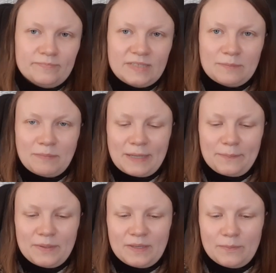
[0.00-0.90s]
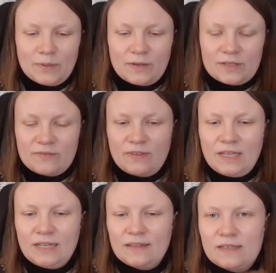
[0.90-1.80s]
it might be because of
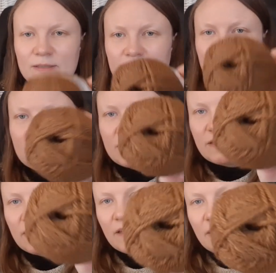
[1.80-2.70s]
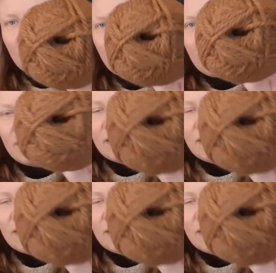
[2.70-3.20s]
that, and this is a